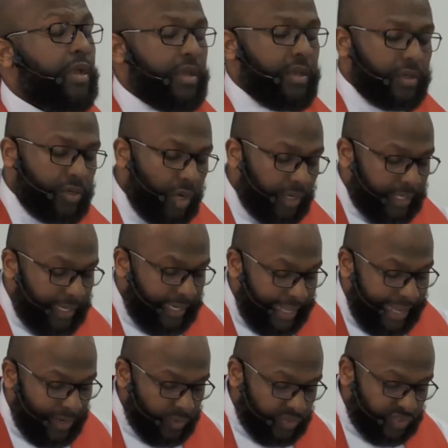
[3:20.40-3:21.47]
God
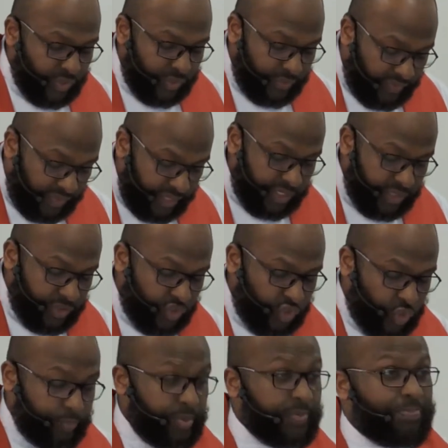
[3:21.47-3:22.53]
allows certain things
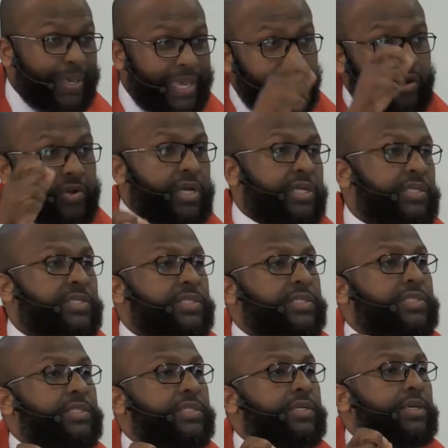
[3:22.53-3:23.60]
to prepare
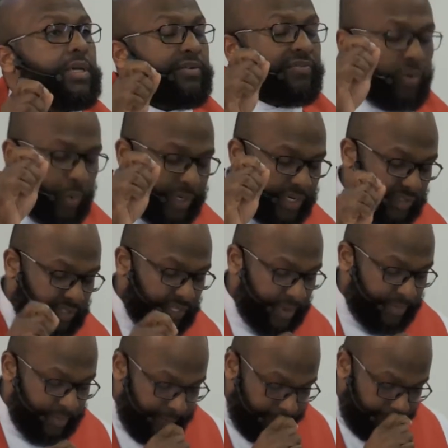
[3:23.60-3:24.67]
us for what is
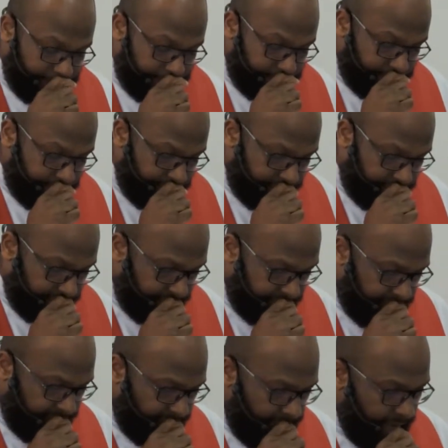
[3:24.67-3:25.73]
coming.
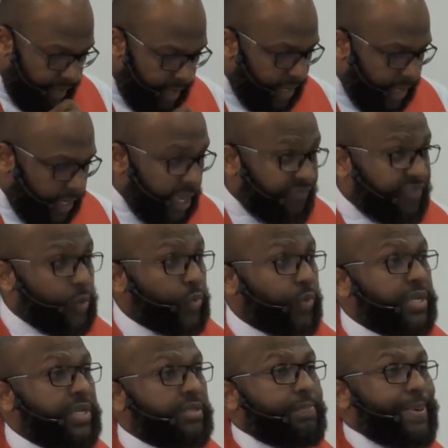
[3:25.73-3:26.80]
If you
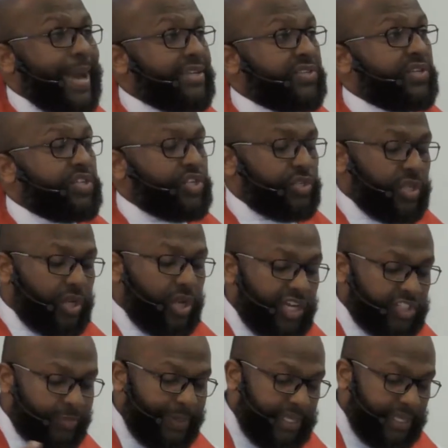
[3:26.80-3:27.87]
read the passage and the
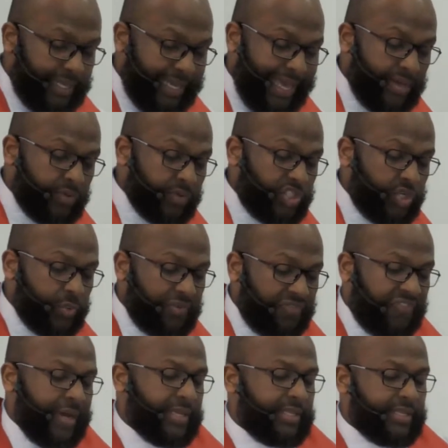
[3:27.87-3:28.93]
gospel accounts, you would
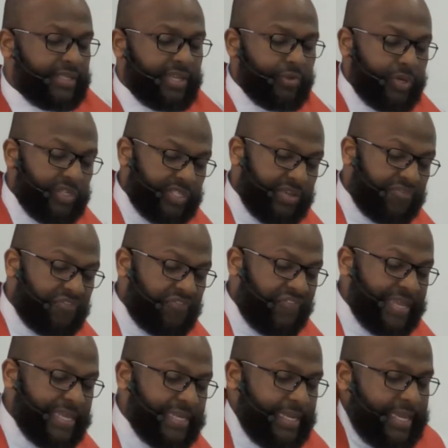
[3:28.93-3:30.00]
find that there is a
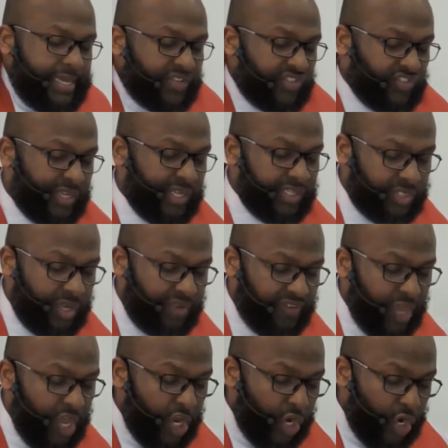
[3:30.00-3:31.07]
feeling, a sense of
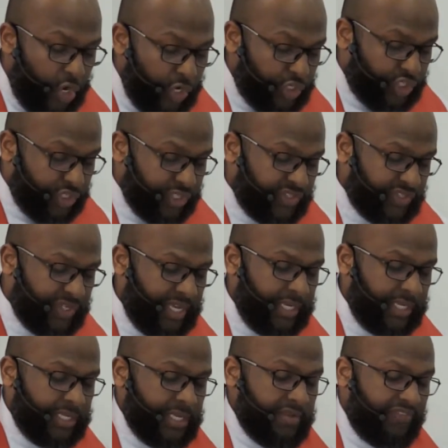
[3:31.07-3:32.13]
urgency
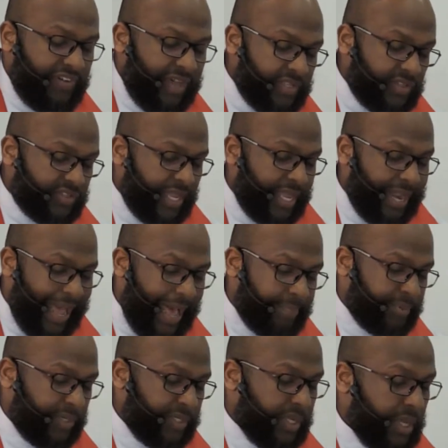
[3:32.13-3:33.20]
in the events that
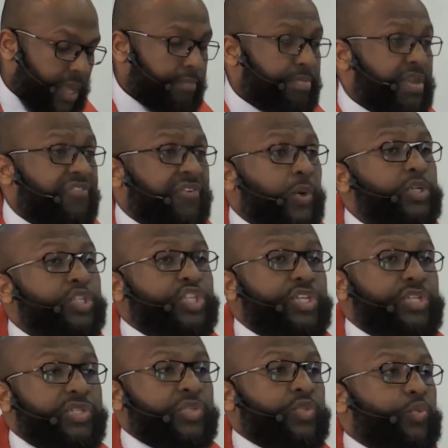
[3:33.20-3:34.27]
happened before
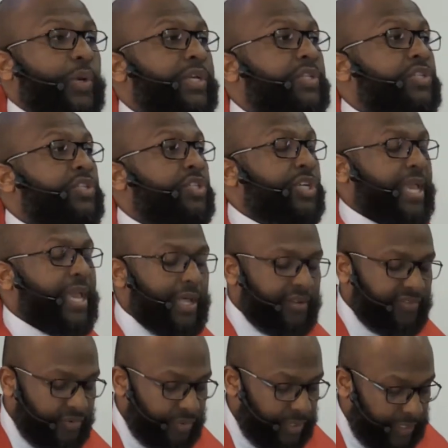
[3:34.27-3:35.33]
Jesus went to
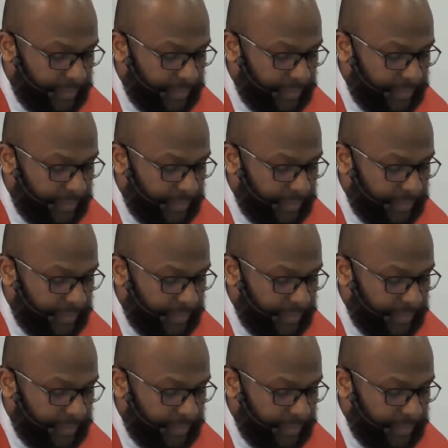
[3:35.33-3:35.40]
Calvary.